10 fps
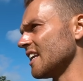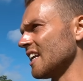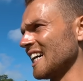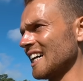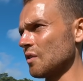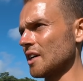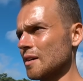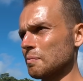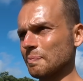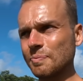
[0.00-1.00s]
now
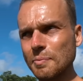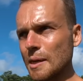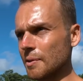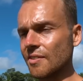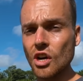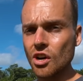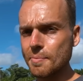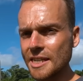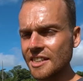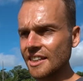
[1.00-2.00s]
people have gone
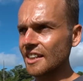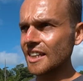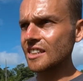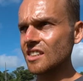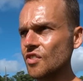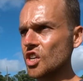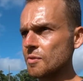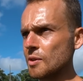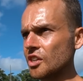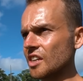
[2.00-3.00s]
missing, leaders of the
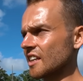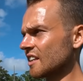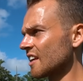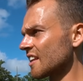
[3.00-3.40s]
community.